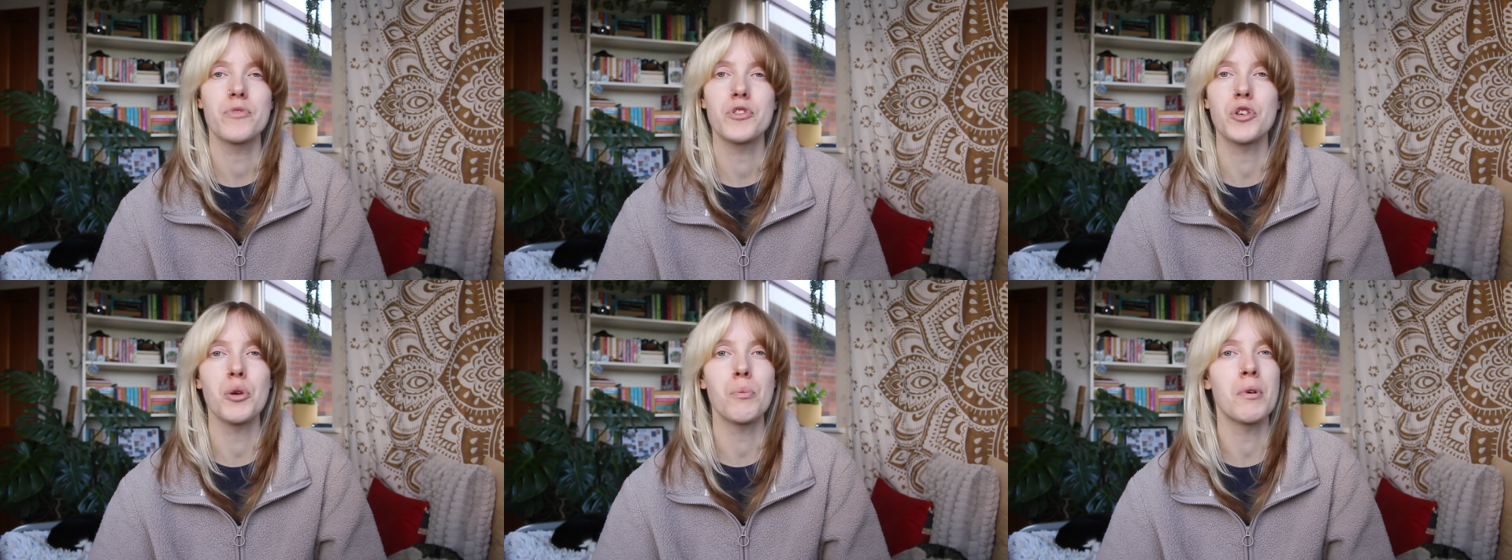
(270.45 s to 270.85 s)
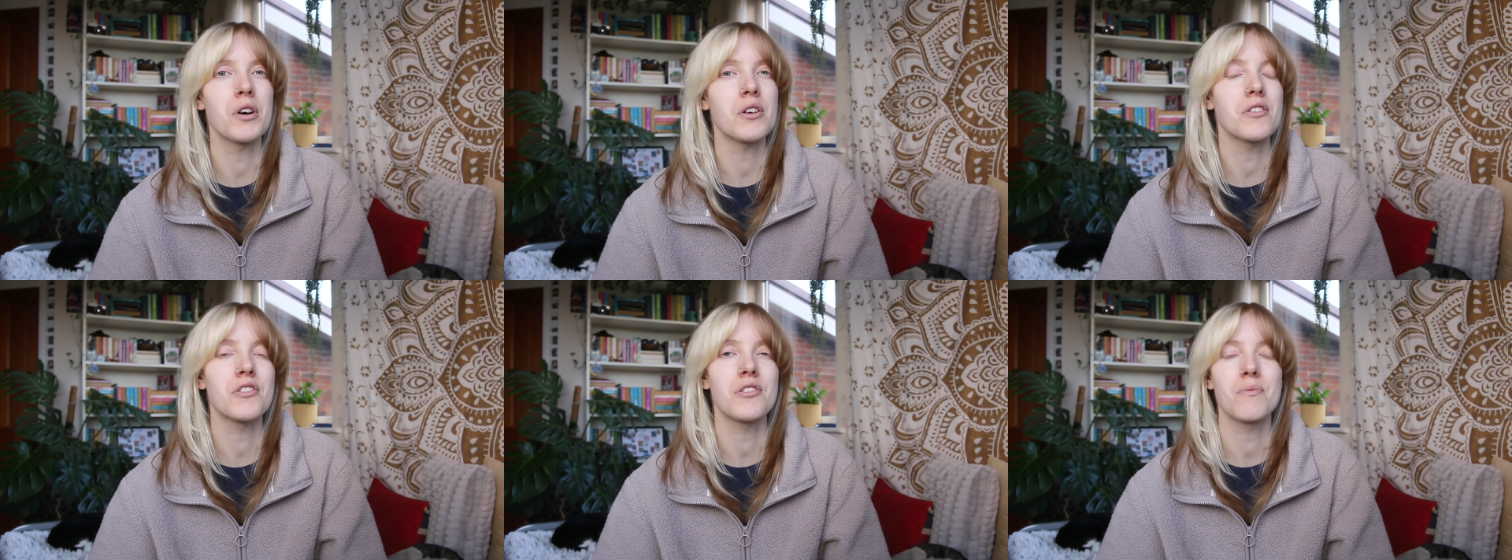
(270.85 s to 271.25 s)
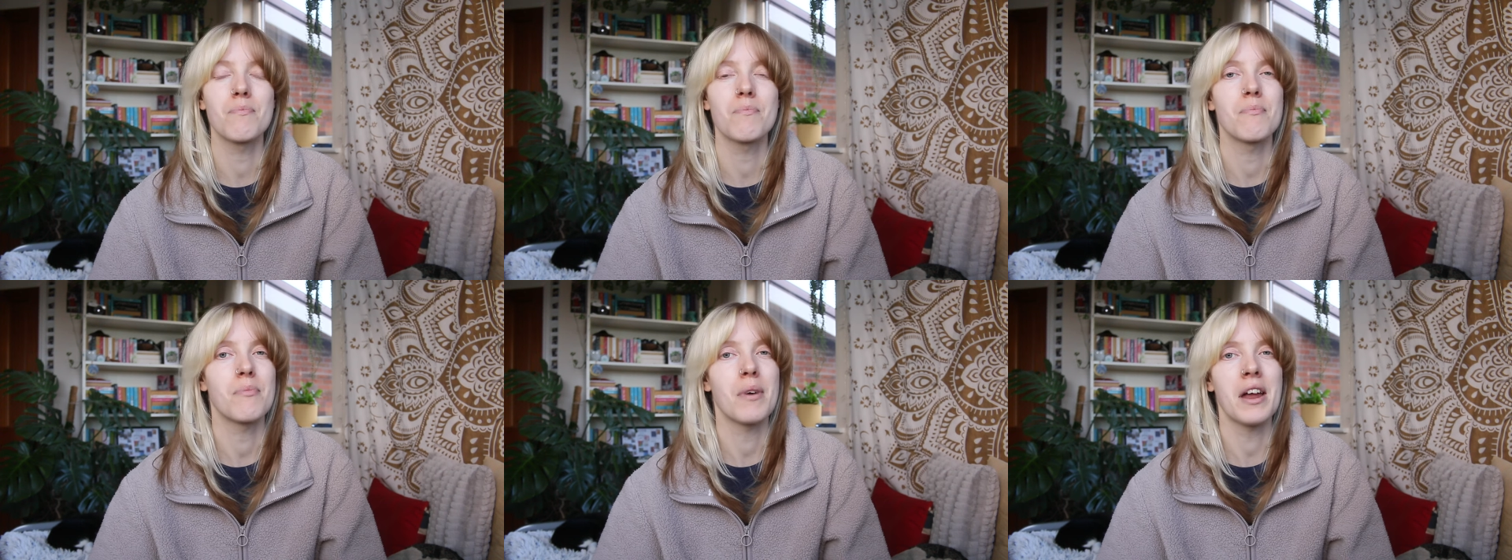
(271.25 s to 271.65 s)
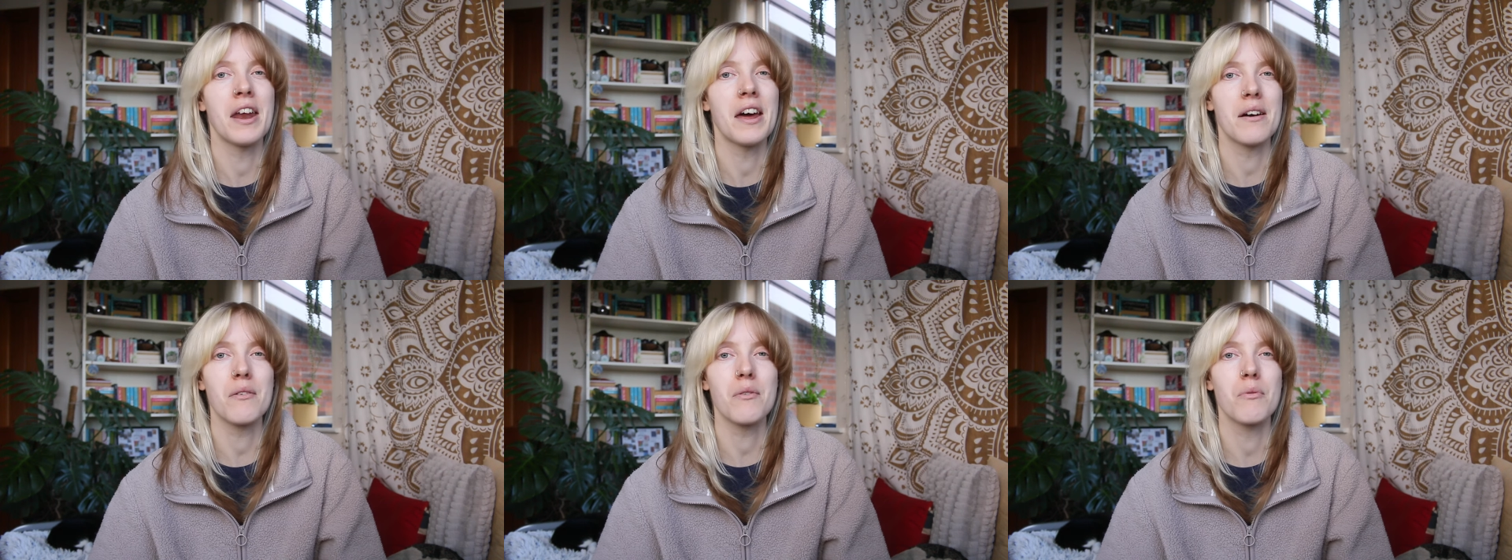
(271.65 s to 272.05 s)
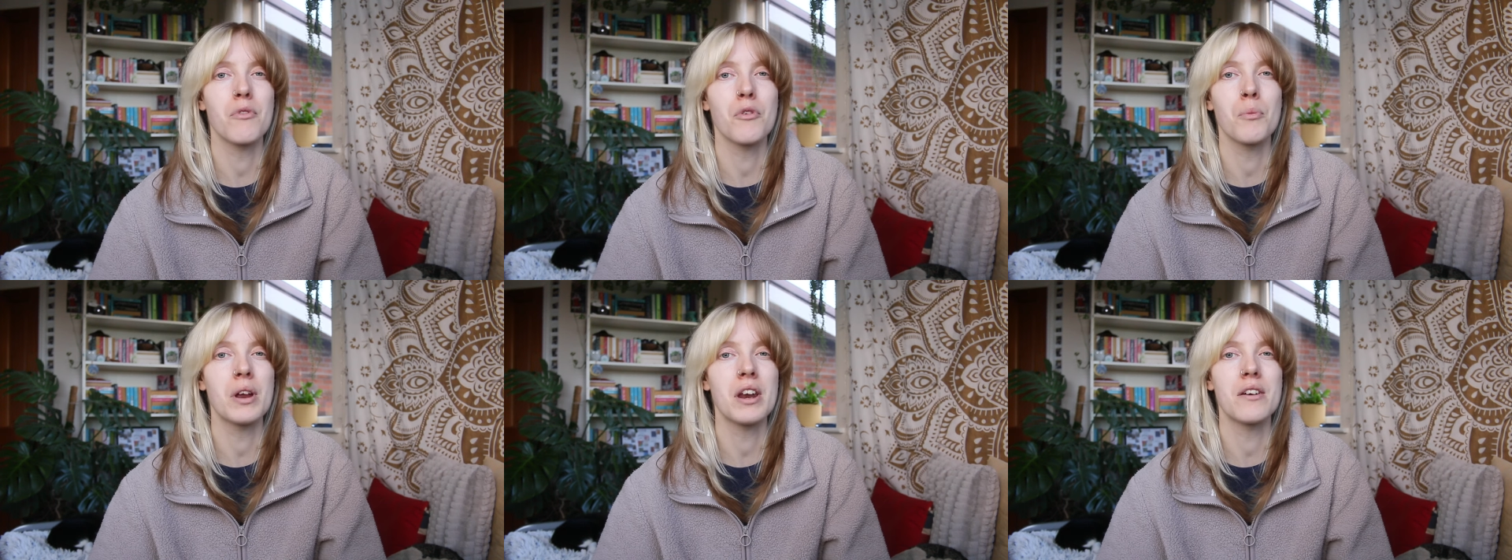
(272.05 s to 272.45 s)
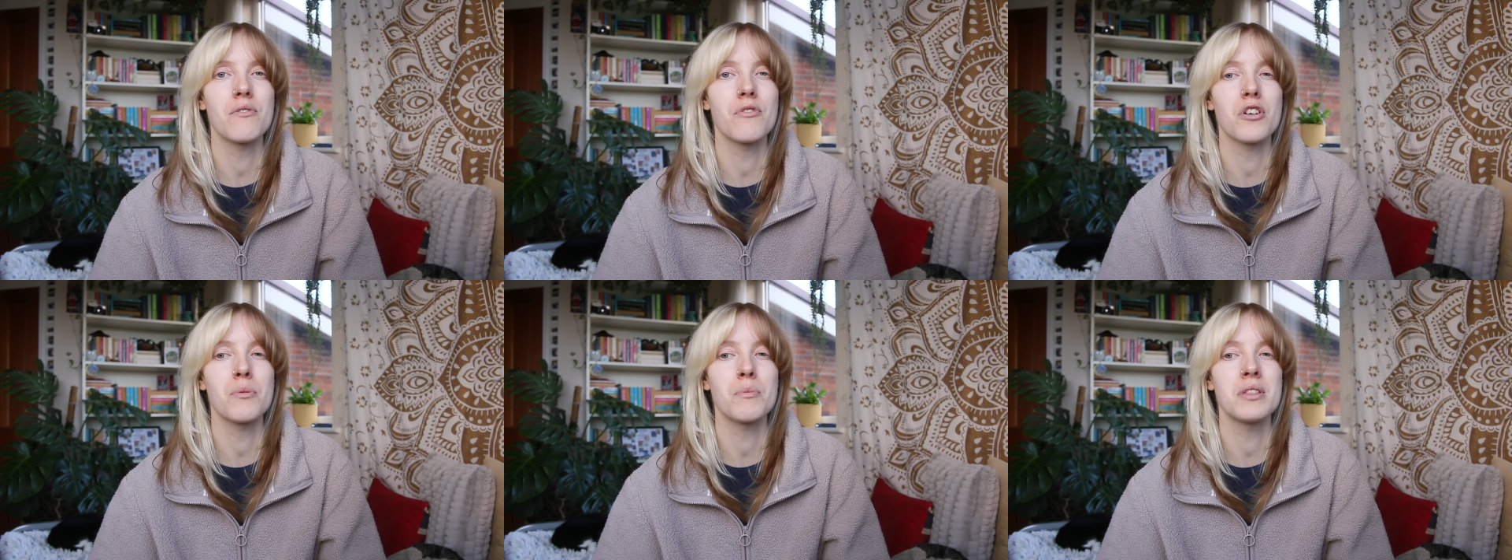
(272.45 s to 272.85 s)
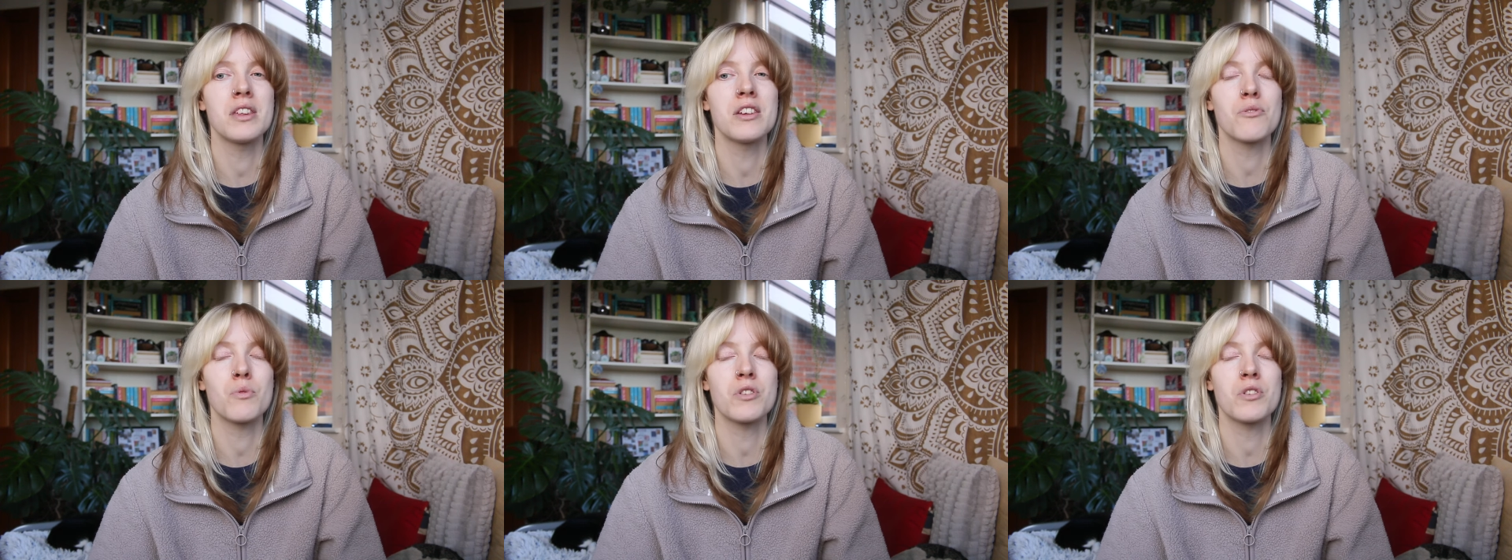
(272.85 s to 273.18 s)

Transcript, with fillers: two books by now from when I'm filming this,